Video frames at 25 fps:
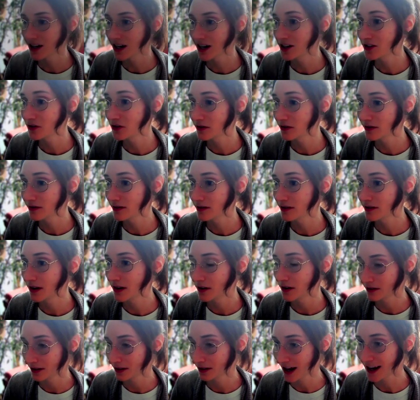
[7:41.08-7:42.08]
I
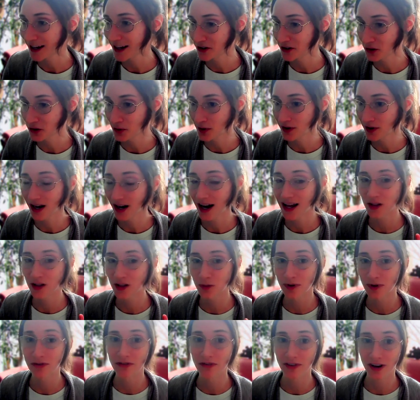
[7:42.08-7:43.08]
like doing that has
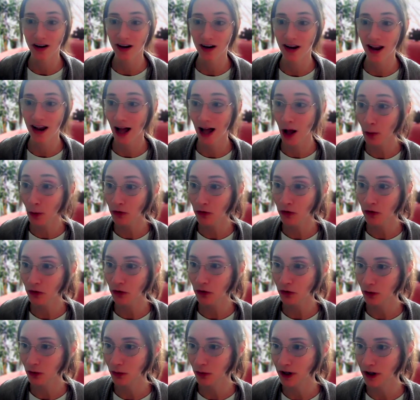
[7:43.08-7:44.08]
been very helpful
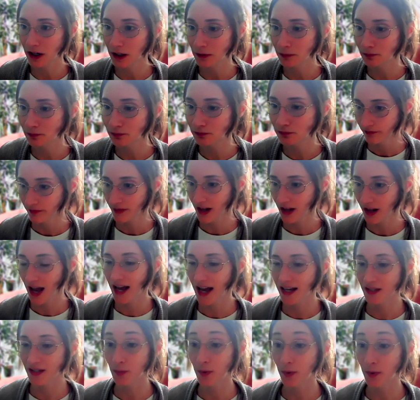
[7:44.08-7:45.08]
for me
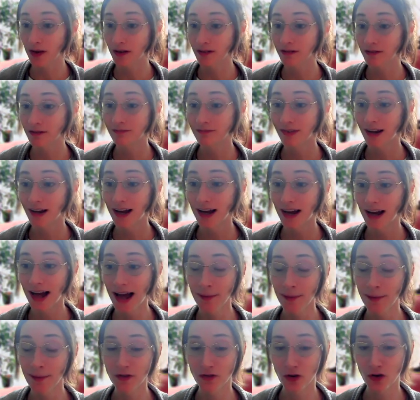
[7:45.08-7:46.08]
has been
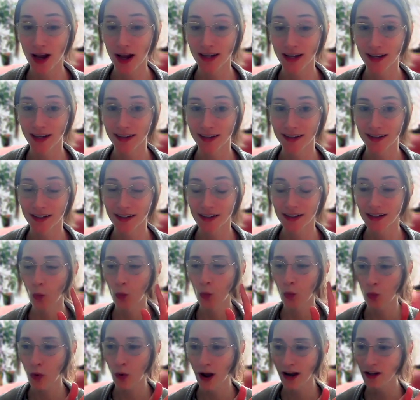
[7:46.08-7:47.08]
habit tracking.
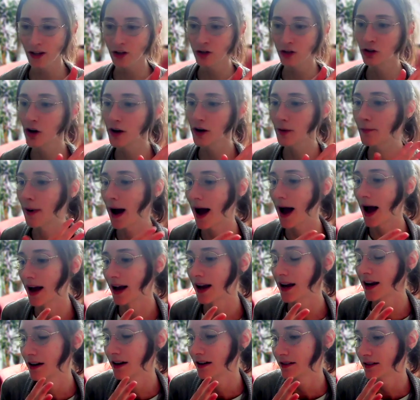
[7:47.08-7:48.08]
When you look
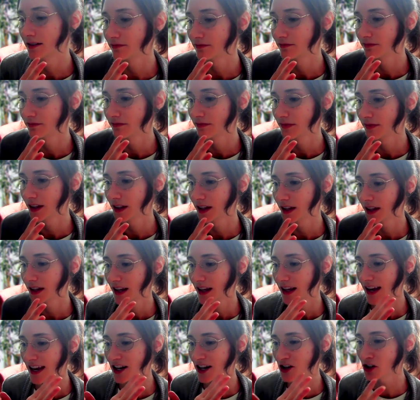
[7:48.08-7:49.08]
back,
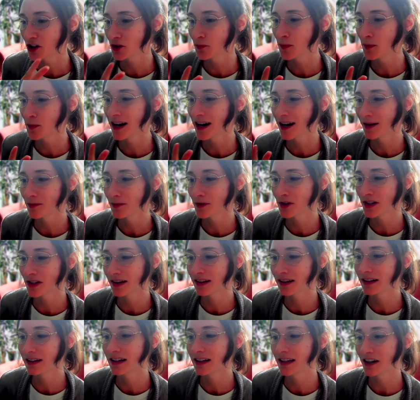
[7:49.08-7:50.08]
it just becomes
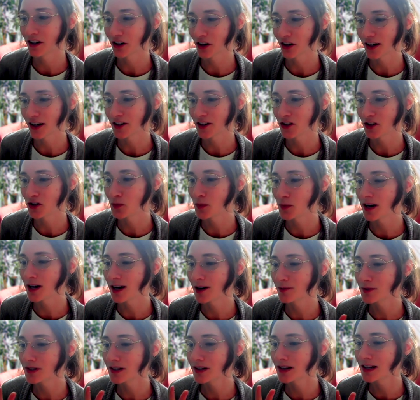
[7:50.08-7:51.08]
clear. It just
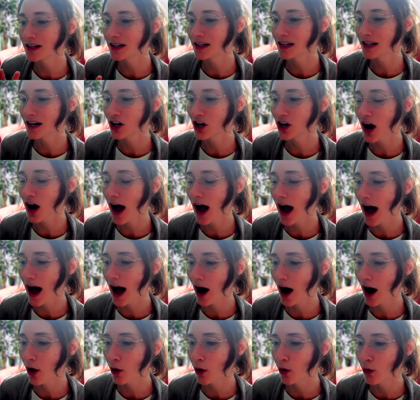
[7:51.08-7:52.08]
becomes clear
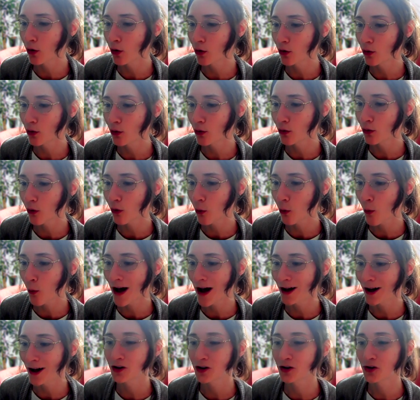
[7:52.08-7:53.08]
how
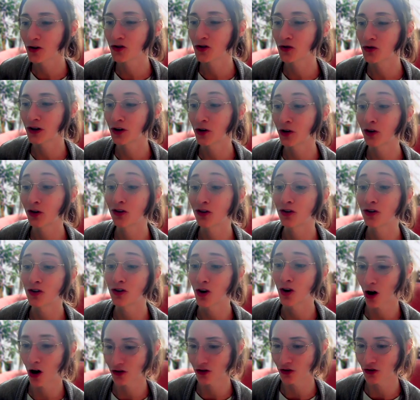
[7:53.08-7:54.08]
well you're doing or you're
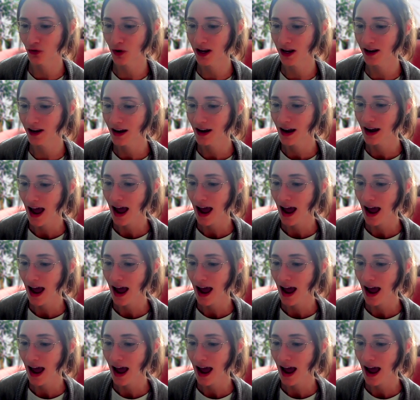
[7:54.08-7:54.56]
not doing.